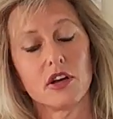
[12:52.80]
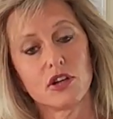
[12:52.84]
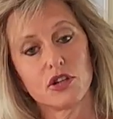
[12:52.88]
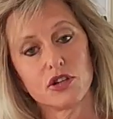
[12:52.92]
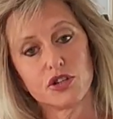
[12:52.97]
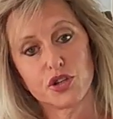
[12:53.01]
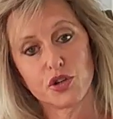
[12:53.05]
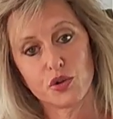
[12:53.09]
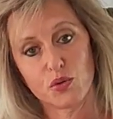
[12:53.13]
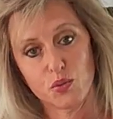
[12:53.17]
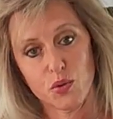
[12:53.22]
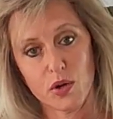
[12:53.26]

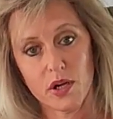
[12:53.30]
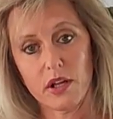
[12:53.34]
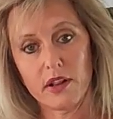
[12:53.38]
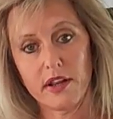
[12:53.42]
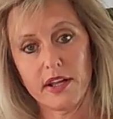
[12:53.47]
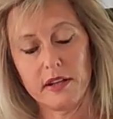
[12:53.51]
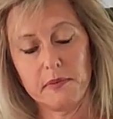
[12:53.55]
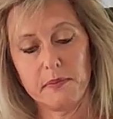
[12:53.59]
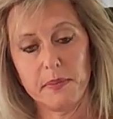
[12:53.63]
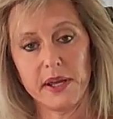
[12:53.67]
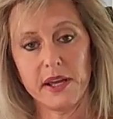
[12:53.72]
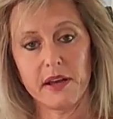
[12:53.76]
to
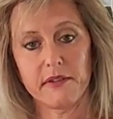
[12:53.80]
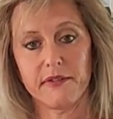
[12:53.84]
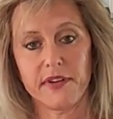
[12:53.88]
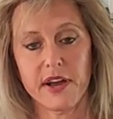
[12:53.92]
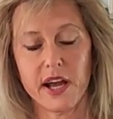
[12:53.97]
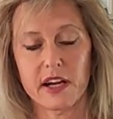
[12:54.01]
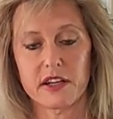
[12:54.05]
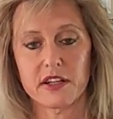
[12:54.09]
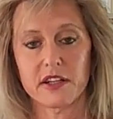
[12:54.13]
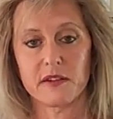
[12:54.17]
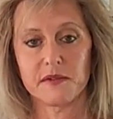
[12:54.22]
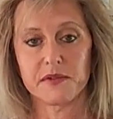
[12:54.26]
really be
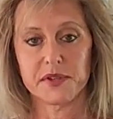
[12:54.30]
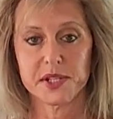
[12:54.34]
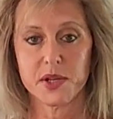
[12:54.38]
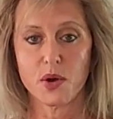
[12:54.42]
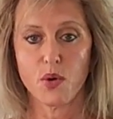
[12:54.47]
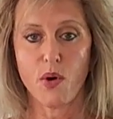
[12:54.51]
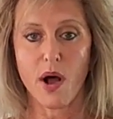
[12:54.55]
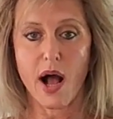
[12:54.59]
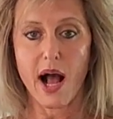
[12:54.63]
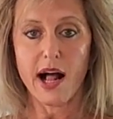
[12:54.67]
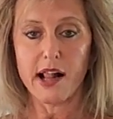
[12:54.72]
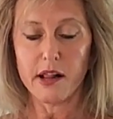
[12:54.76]
effective.
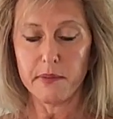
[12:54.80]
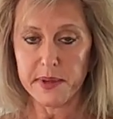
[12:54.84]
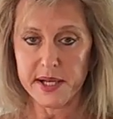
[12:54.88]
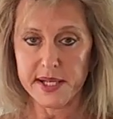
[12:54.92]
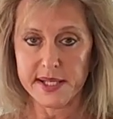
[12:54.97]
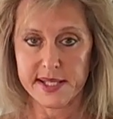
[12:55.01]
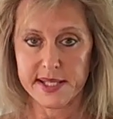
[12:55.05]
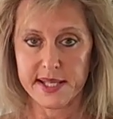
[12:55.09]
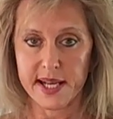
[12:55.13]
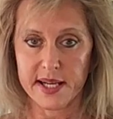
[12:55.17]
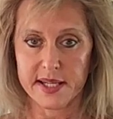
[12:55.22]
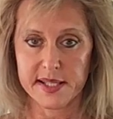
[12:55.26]
So I'll be
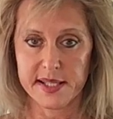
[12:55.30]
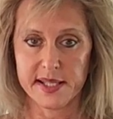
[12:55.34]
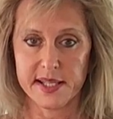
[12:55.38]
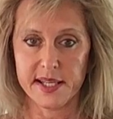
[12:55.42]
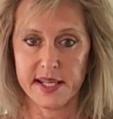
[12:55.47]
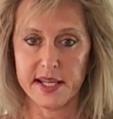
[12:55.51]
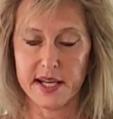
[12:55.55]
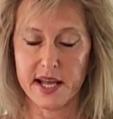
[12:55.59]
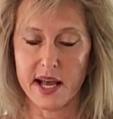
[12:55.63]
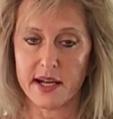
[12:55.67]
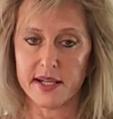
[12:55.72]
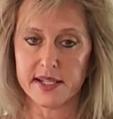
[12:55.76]
60
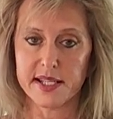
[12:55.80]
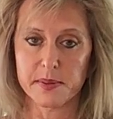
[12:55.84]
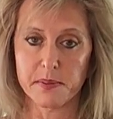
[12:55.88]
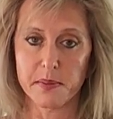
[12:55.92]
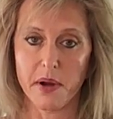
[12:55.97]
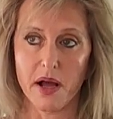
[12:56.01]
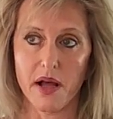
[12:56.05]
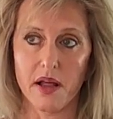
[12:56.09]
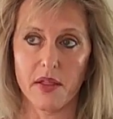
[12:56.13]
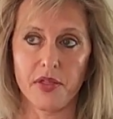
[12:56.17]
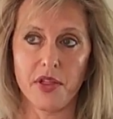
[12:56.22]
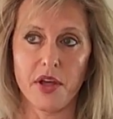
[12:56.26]
next
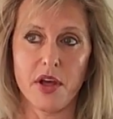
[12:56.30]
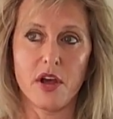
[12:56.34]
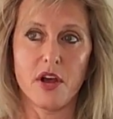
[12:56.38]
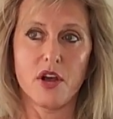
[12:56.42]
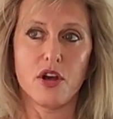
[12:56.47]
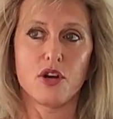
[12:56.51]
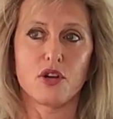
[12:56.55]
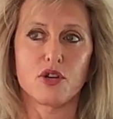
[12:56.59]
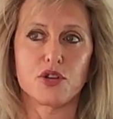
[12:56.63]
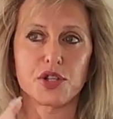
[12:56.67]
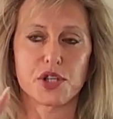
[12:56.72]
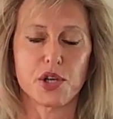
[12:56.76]
month.
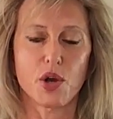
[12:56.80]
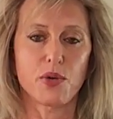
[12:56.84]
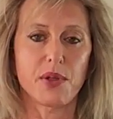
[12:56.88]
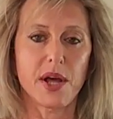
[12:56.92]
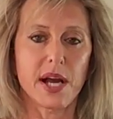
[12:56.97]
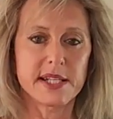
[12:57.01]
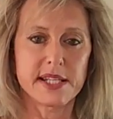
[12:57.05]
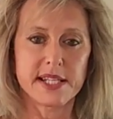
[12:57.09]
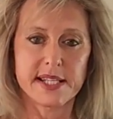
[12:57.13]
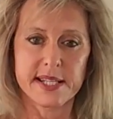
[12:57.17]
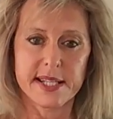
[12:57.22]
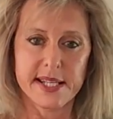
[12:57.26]
So
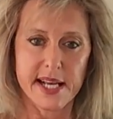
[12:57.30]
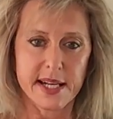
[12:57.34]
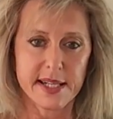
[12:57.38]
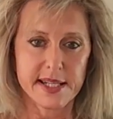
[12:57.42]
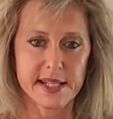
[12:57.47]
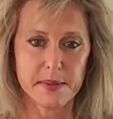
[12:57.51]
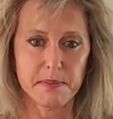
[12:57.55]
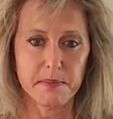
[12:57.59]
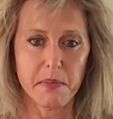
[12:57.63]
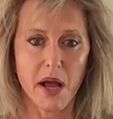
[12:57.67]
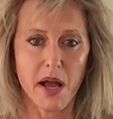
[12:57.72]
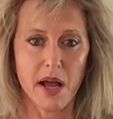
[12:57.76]
that's 6
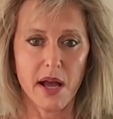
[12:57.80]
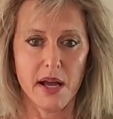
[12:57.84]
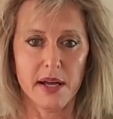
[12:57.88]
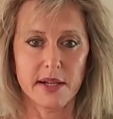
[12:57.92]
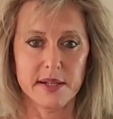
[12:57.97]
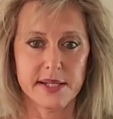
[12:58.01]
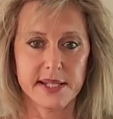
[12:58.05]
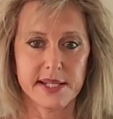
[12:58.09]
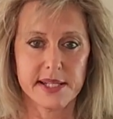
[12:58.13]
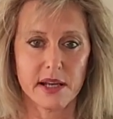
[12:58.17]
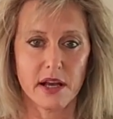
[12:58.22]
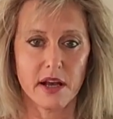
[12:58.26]

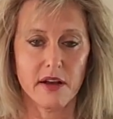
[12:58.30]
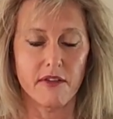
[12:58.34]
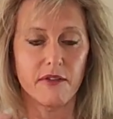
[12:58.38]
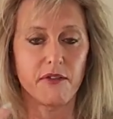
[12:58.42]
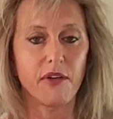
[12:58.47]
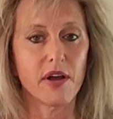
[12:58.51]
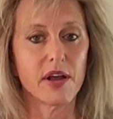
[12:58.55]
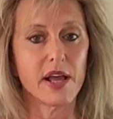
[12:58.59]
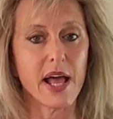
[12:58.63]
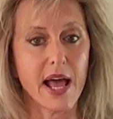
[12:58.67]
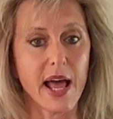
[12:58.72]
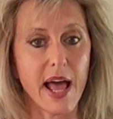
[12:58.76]
months of
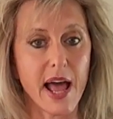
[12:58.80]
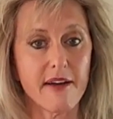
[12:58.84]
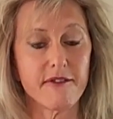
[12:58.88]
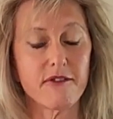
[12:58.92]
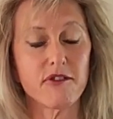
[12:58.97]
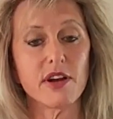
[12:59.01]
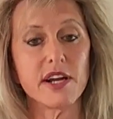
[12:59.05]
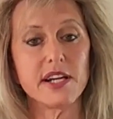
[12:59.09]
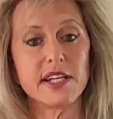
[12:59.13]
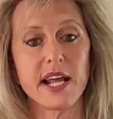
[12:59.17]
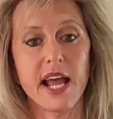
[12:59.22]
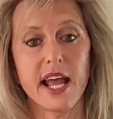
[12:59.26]

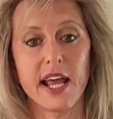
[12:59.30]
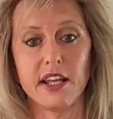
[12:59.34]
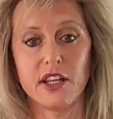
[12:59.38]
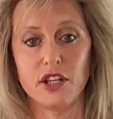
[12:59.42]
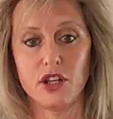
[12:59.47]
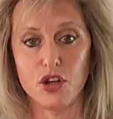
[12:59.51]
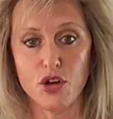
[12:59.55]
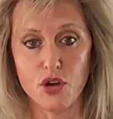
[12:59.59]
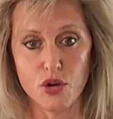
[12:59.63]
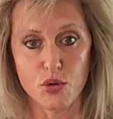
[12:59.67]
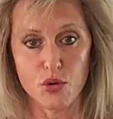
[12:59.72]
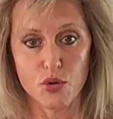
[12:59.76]
everyday
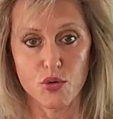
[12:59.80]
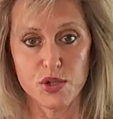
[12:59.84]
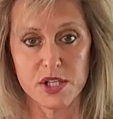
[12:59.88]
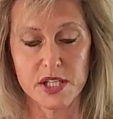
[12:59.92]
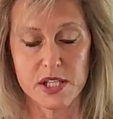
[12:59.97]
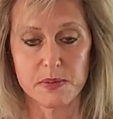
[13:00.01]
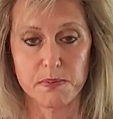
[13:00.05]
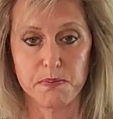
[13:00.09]
use